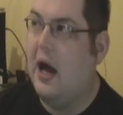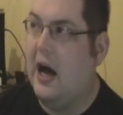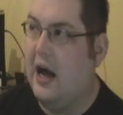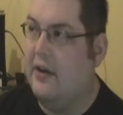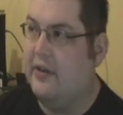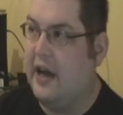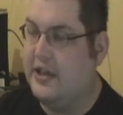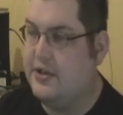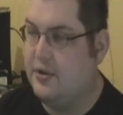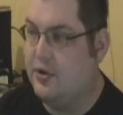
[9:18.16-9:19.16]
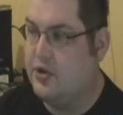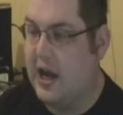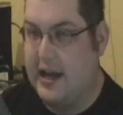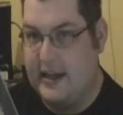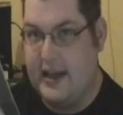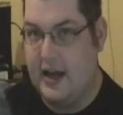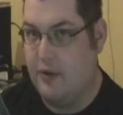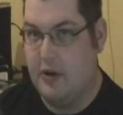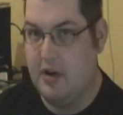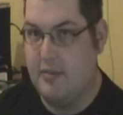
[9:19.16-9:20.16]
And as such, I
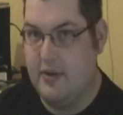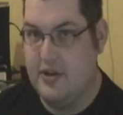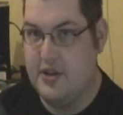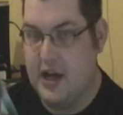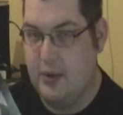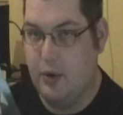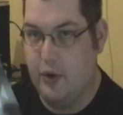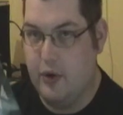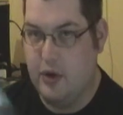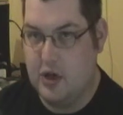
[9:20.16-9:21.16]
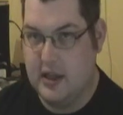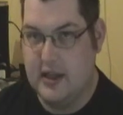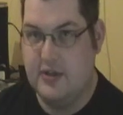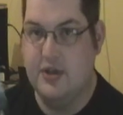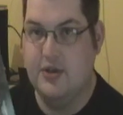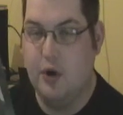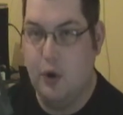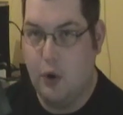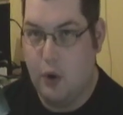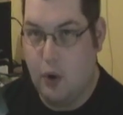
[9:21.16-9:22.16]
cannot recommend this to anyone other than collectors
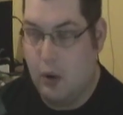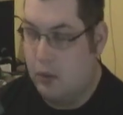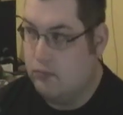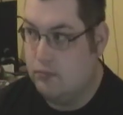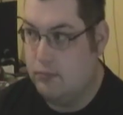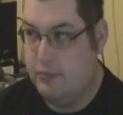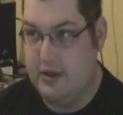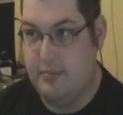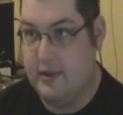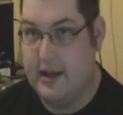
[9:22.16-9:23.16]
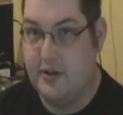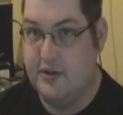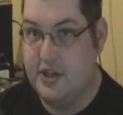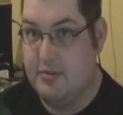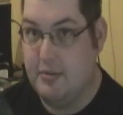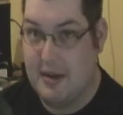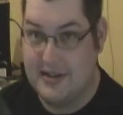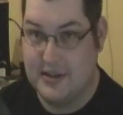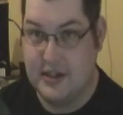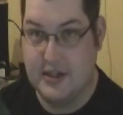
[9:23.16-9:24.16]
or people I consider to be
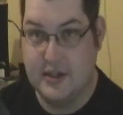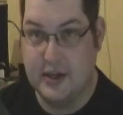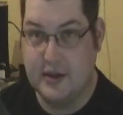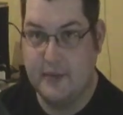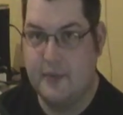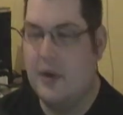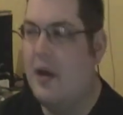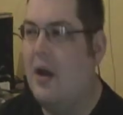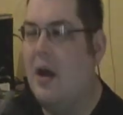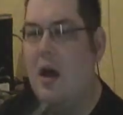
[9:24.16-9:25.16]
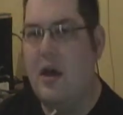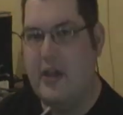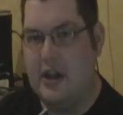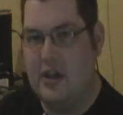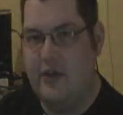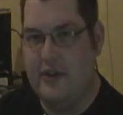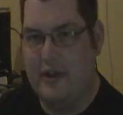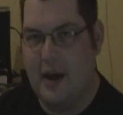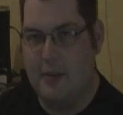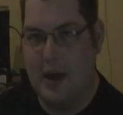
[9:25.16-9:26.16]
masochistic. Thank you for your
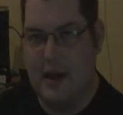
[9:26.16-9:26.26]
time,